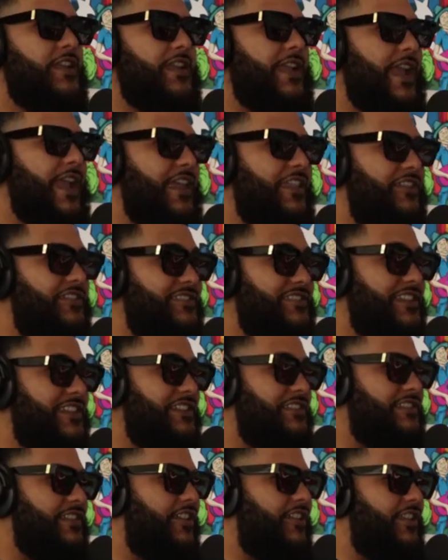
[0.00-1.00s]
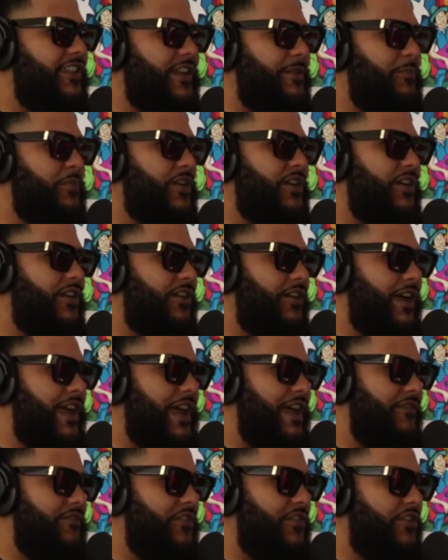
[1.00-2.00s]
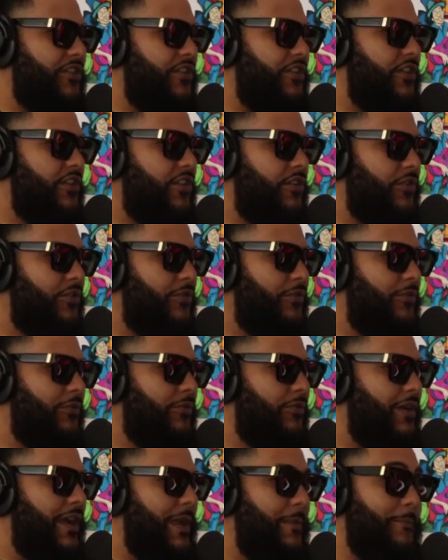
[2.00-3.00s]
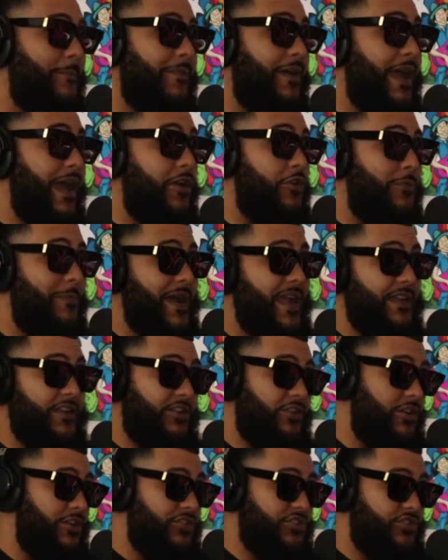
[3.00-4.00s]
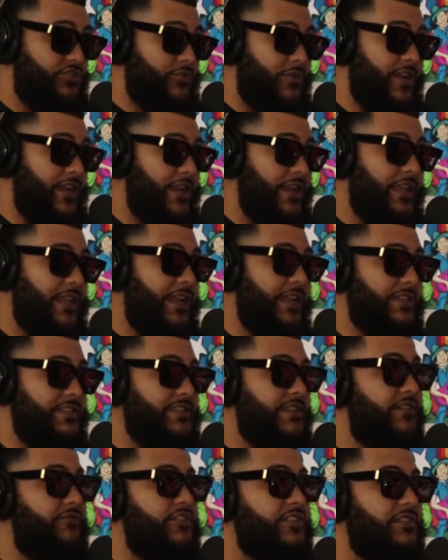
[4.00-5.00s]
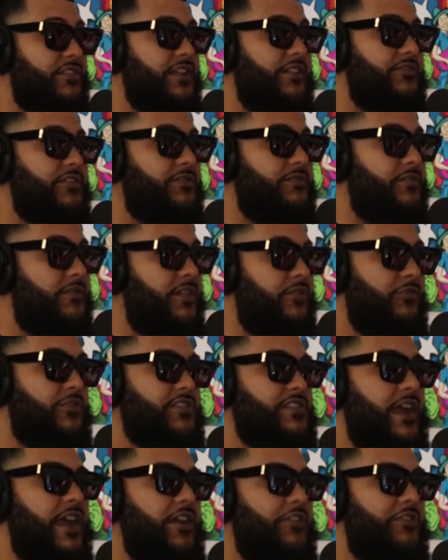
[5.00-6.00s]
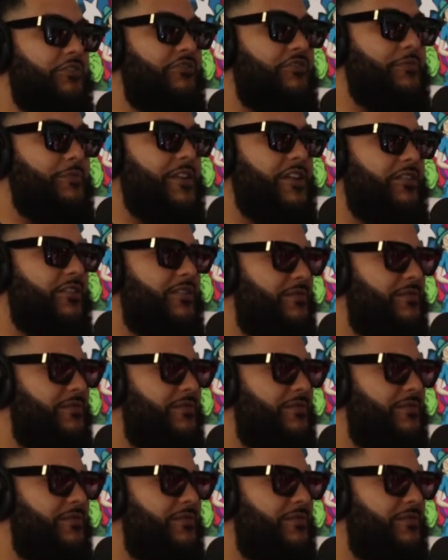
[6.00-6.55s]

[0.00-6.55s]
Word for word: Yeah, there's niggas that are like, bro, I have no, I'm, I don't mind at all just working at like a 7 Eleven and retiring from there.